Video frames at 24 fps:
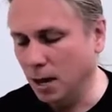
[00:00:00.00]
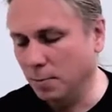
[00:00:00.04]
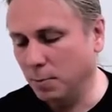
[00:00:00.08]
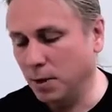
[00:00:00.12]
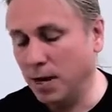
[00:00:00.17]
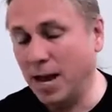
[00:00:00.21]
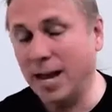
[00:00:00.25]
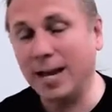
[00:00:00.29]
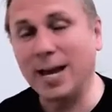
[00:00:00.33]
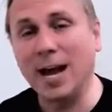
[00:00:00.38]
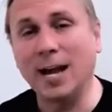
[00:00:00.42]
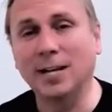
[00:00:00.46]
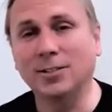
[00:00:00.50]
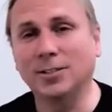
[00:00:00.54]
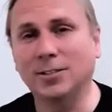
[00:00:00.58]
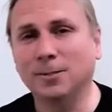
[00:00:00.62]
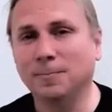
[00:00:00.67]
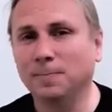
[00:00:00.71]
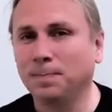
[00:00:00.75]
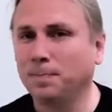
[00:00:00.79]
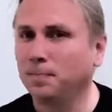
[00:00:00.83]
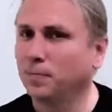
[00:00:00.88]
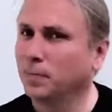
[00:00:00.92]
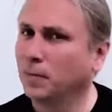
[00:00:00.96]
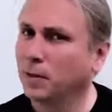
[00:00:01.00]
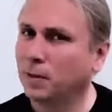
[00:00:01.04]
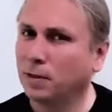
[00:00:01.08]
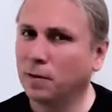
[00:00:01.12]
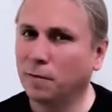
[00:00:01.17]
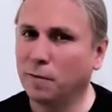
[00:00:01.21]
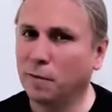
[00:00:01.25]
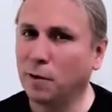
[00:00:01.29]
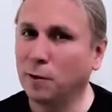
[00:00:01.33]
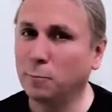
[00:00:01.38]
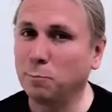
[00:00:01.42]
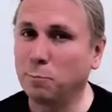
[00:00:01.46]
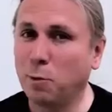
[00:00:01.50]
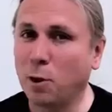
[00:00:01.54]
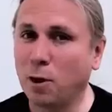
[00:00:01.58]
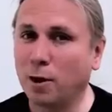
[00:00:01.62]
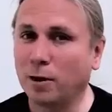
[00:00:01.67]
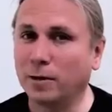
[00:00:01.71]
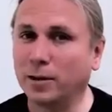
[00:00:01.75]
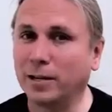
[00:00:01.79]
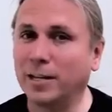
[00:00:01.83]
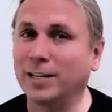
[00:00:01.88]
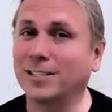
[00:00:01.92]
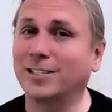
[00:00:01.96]
But hey guys, the fun
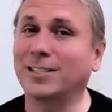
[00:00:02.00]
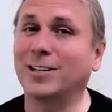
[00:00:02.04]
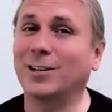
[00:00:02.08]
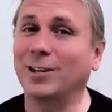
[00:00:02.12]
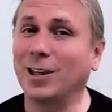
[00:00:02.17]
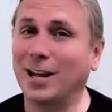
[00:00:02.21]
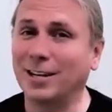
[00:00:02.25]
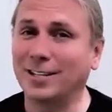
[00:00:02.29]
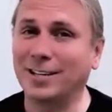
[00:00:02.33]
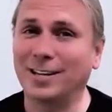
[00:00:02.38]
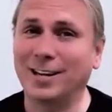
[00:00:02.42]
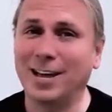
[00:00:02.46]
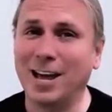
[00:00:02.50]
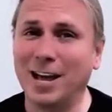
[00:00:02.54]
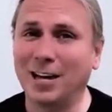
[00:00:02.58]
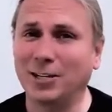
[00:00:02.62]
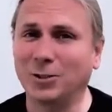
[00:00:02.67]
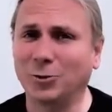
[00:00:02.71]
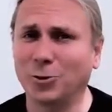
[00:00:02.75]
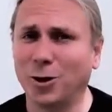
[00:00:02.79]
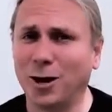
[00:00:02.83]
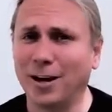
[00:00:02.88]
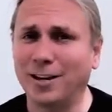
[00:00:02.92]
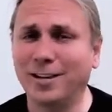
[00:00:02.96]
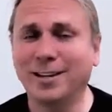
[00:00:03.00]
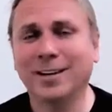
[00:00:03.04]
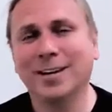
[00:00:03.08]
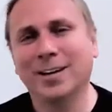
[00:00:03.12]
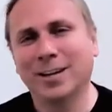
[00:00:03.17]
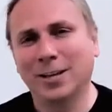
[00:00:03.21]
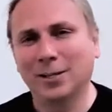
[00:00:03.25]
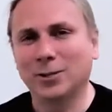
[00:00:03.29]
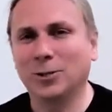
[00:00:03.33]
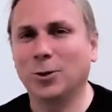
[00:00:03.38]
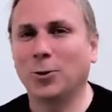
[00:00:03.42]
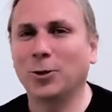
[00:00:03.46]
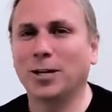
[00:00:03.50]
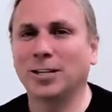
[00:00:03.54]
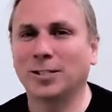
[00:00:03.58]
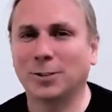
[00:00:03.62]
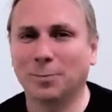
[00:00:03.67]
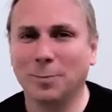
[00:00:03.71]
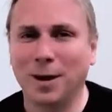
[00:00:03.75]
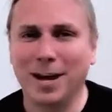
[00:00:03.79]
part is collecting eggs, right? Let's go get some